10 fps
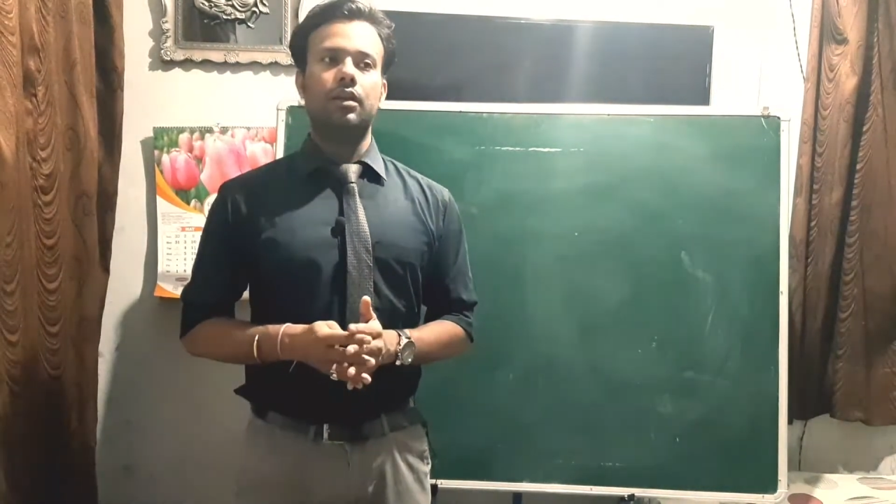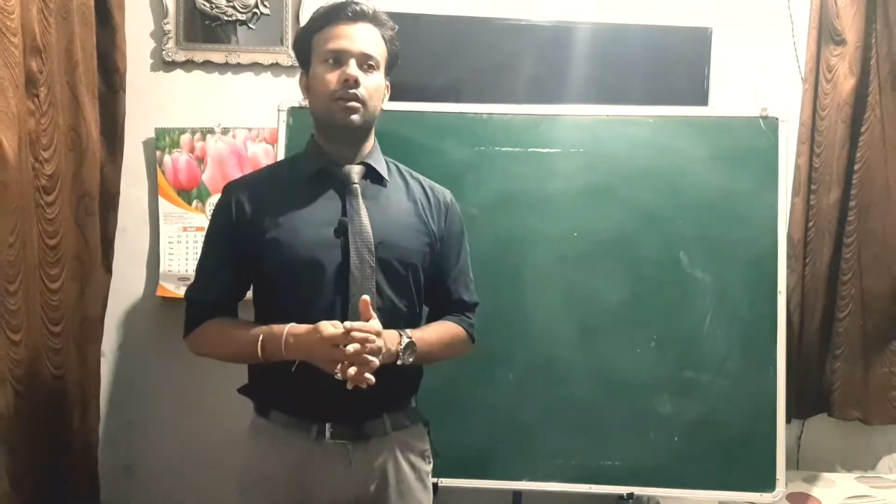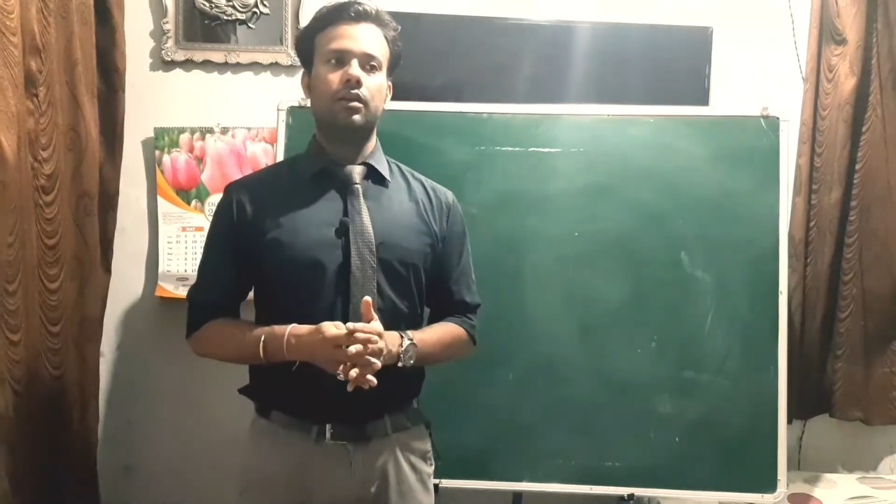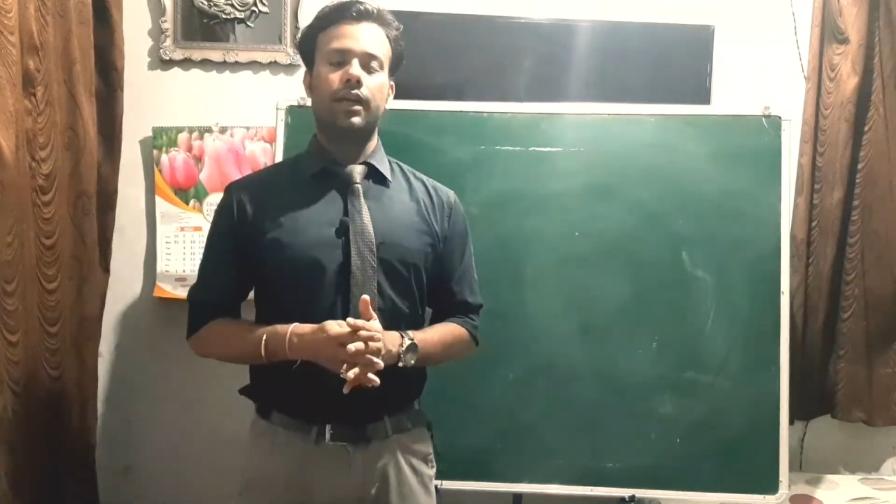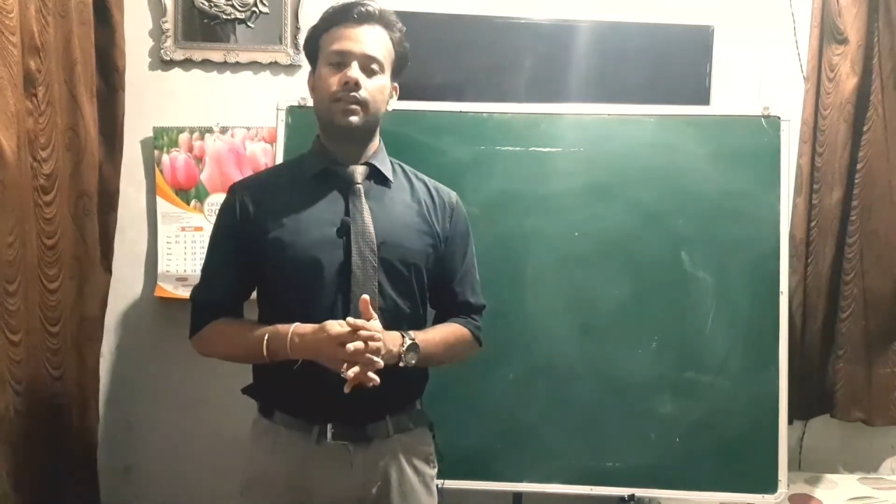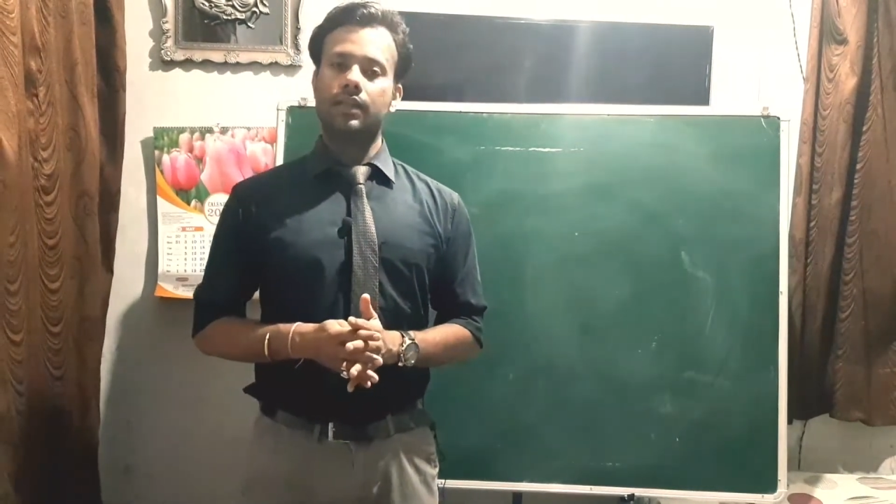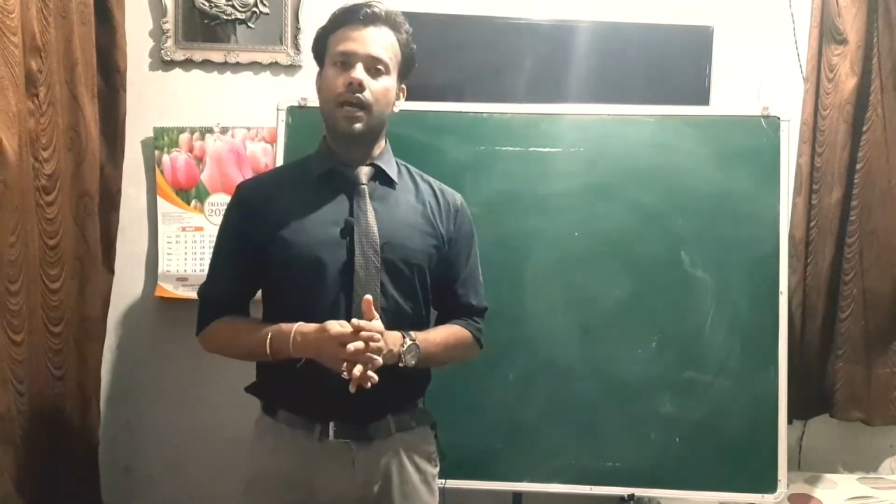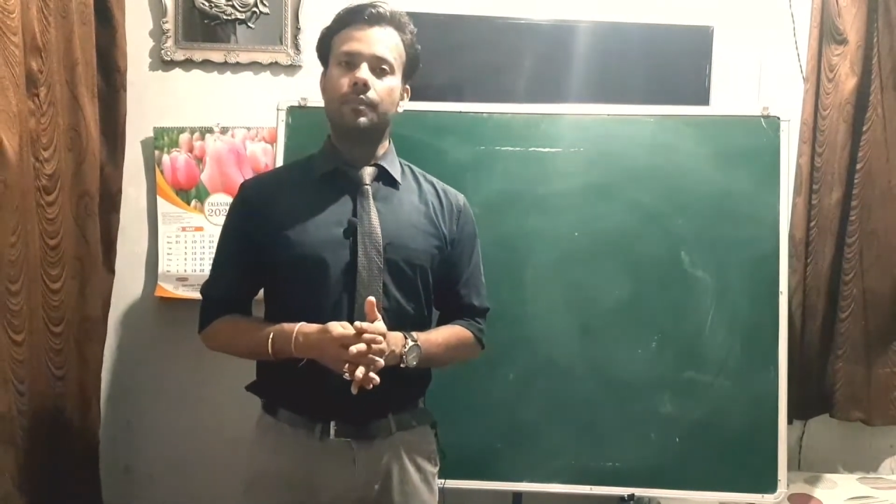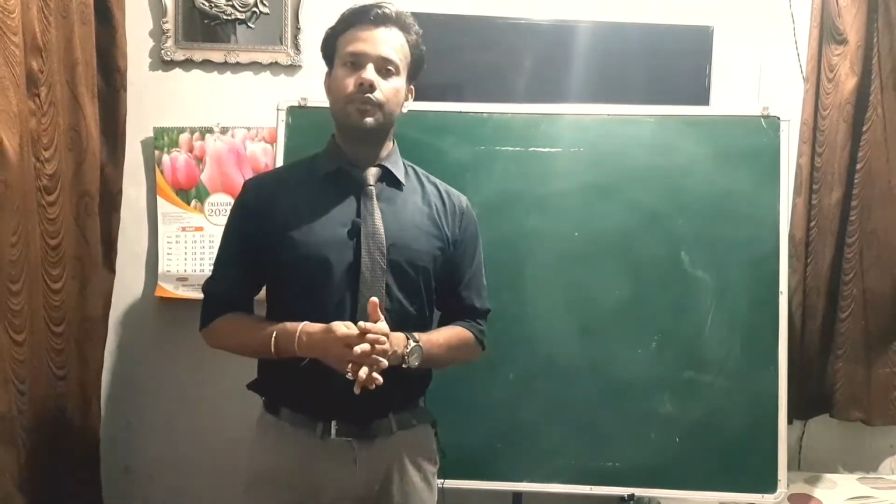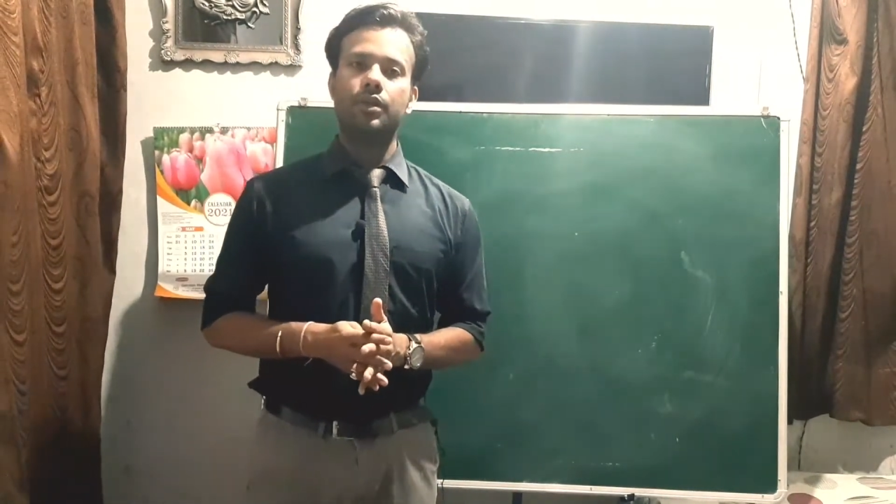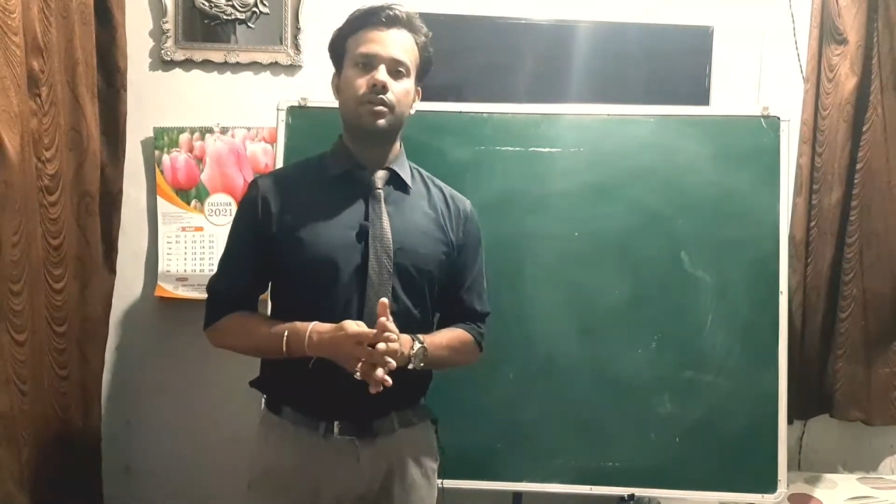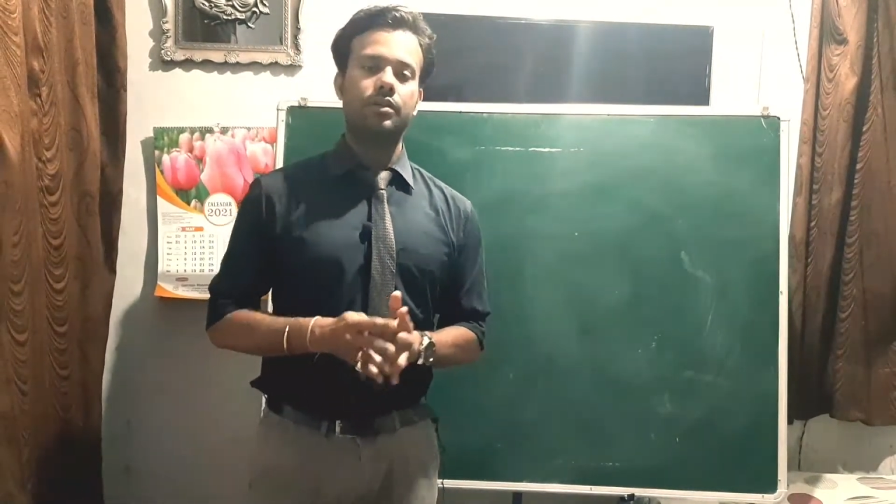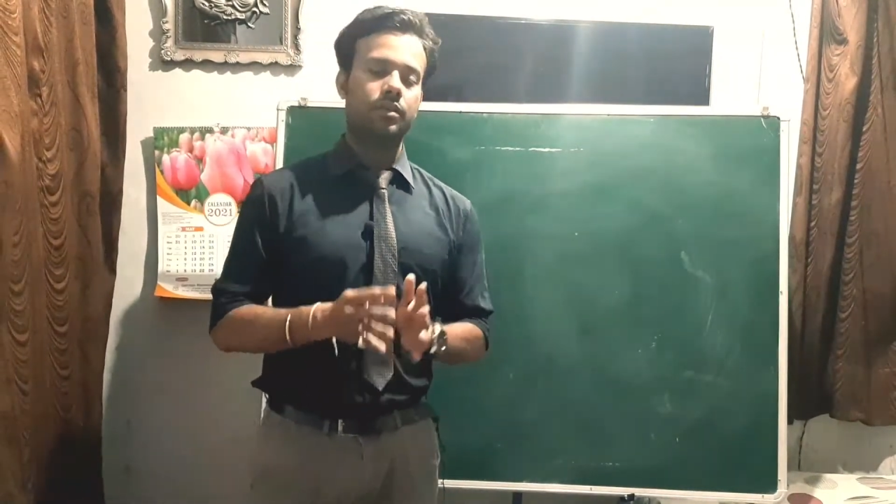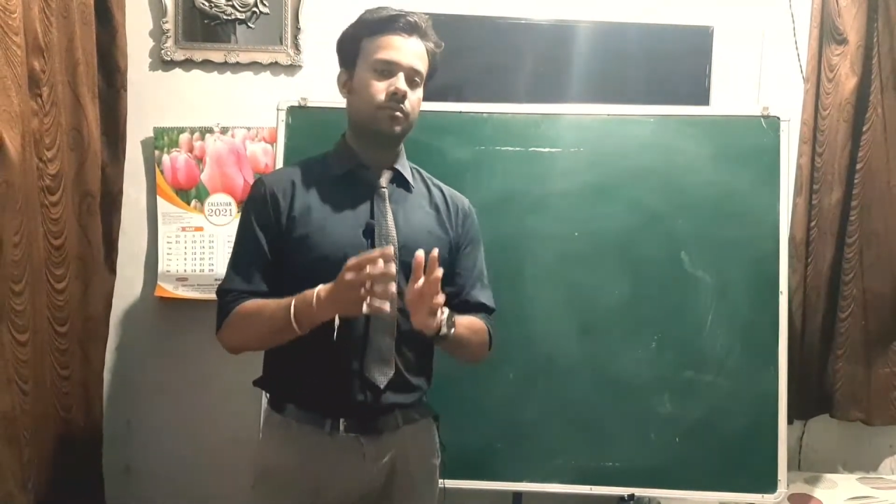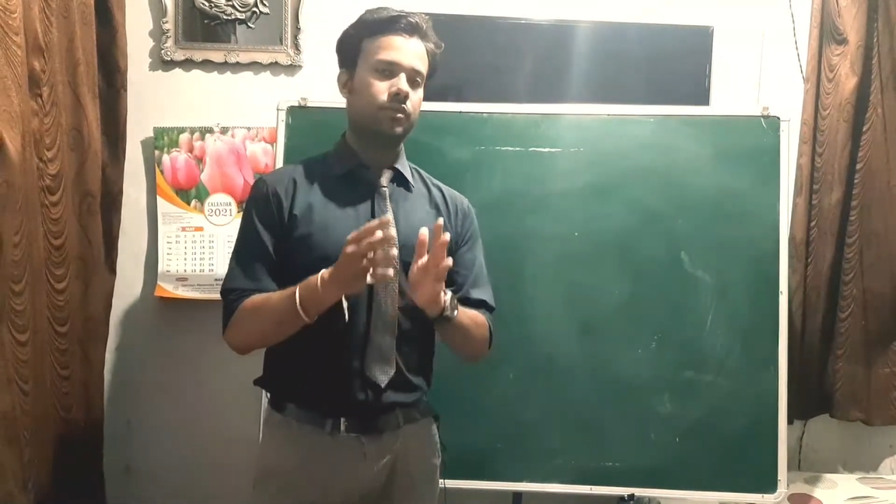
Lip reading: exams